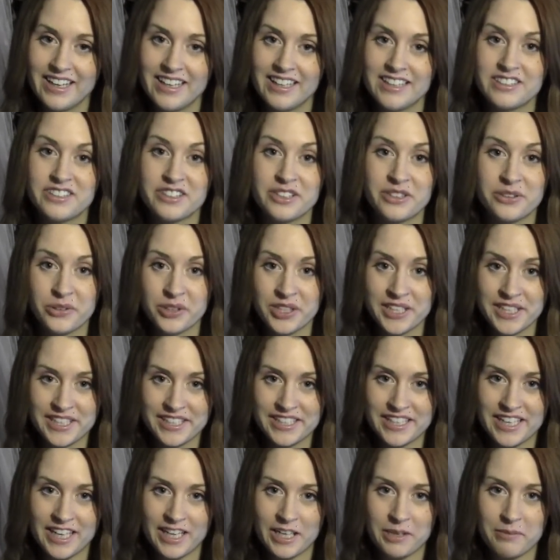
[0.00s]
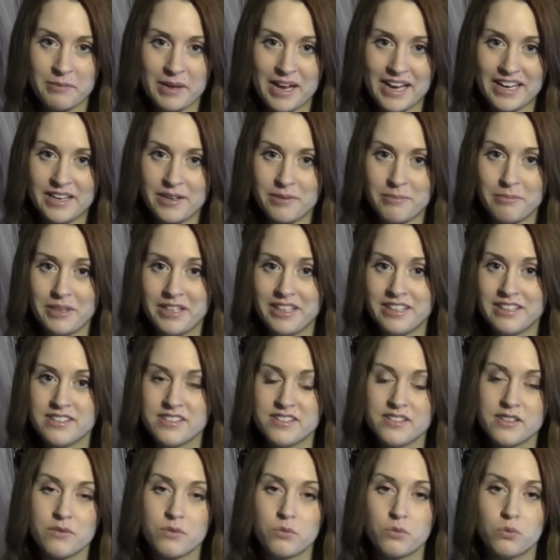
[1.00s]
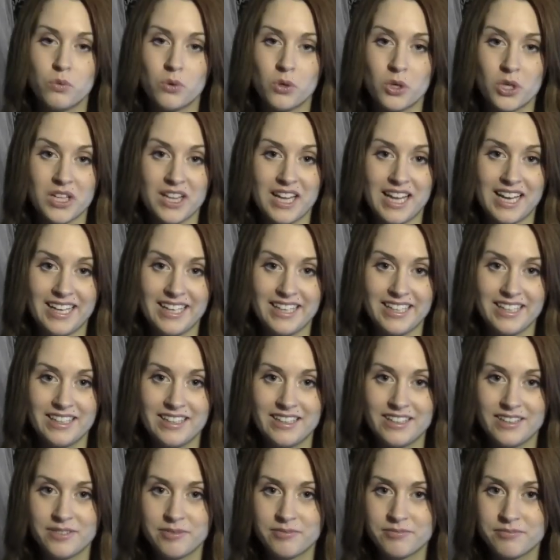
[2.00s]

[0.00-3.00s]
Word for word: It's a Greek name and it means warlike.